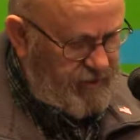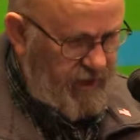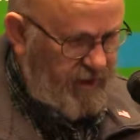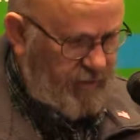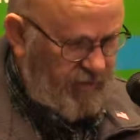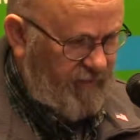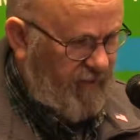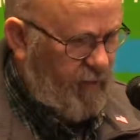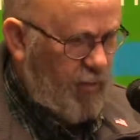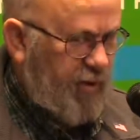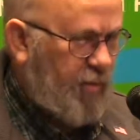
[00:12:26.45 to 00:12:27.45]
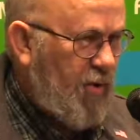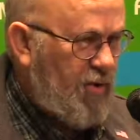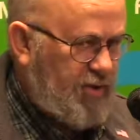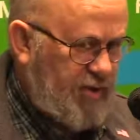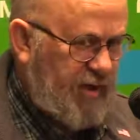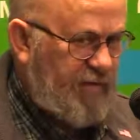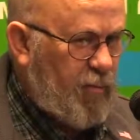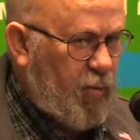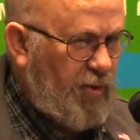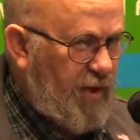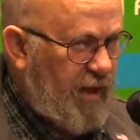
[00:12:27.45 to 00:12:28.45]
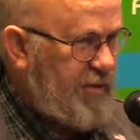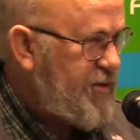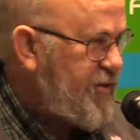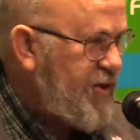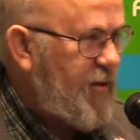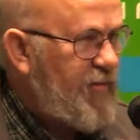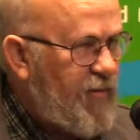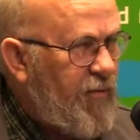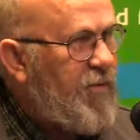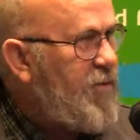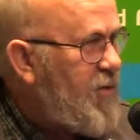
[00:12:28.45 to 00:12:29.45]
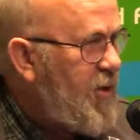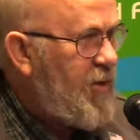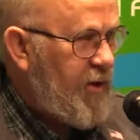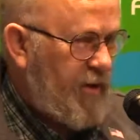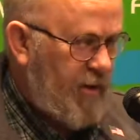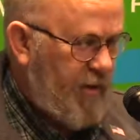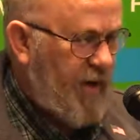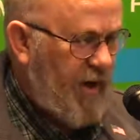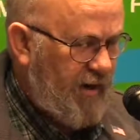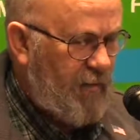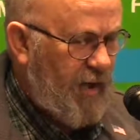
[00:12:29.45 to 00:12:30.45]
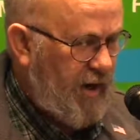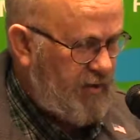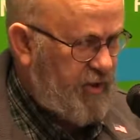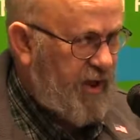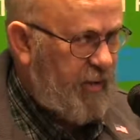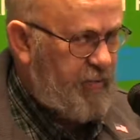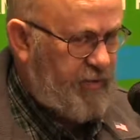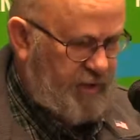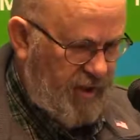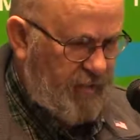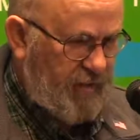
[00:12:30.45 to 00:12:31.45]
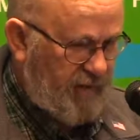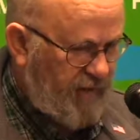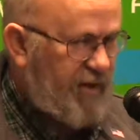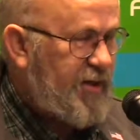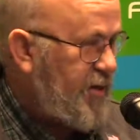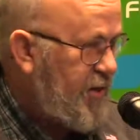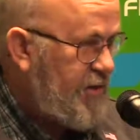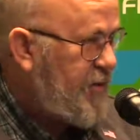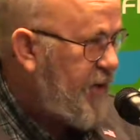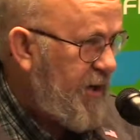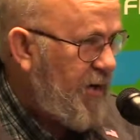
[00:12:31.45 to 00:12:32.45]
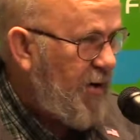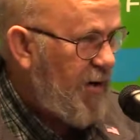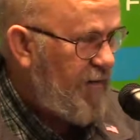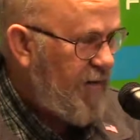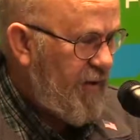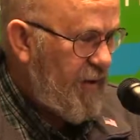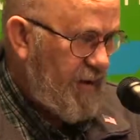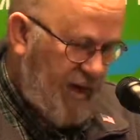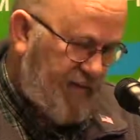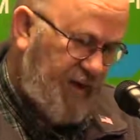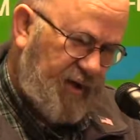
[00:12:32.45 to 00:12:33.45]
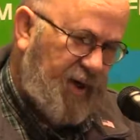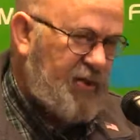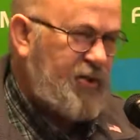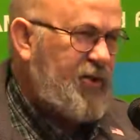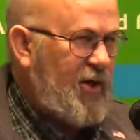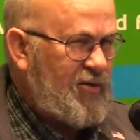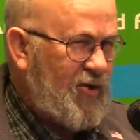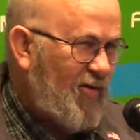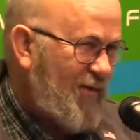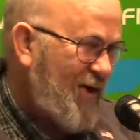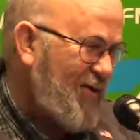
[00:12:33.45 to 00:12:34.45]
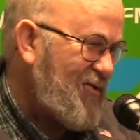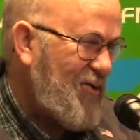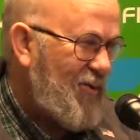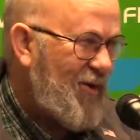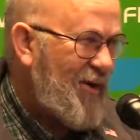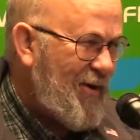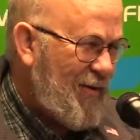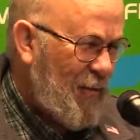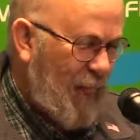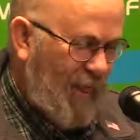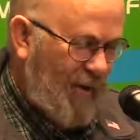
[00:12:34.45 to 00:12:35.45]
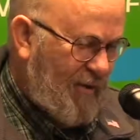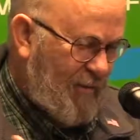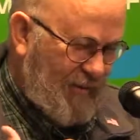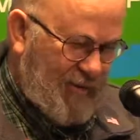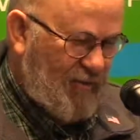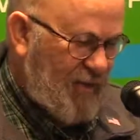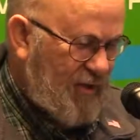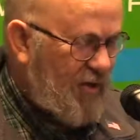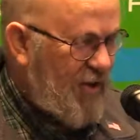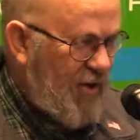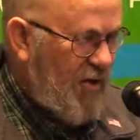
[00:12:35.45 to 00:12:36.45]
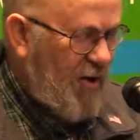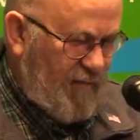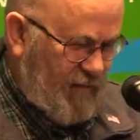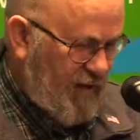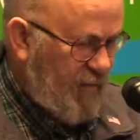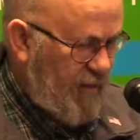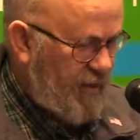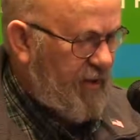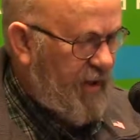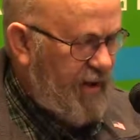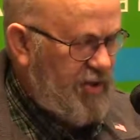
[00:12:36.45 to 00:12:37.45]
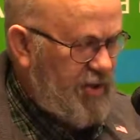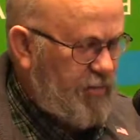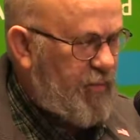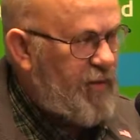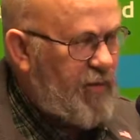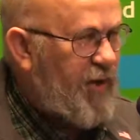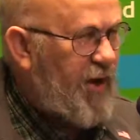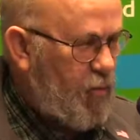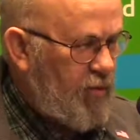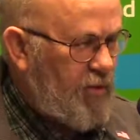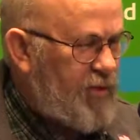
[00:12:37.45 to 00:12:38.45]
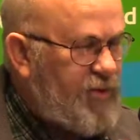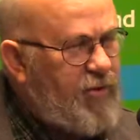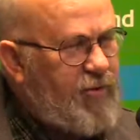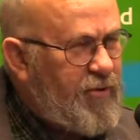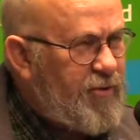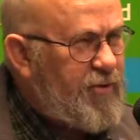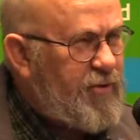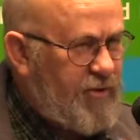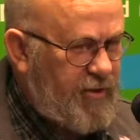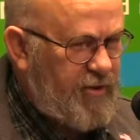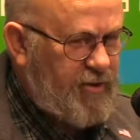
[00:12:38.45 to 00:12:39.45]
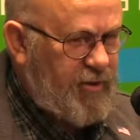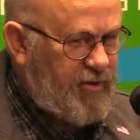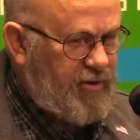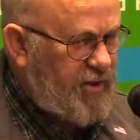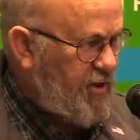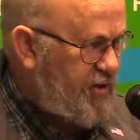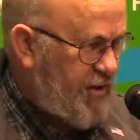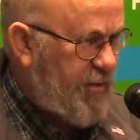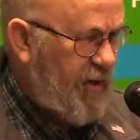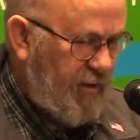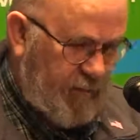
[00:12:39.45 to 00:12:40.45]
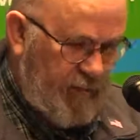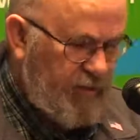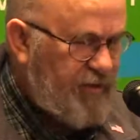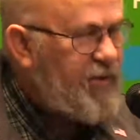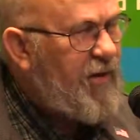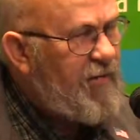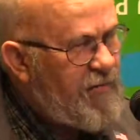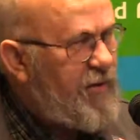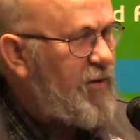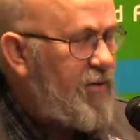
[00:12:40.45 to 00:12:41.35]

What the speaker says: January, February, and March to have more classes come through. And then I have my house captains come in if they can get the day off. I've got lots of days off now, so but they'll get a day off and come in and actually spend the day with the students to teach them how to build stuff.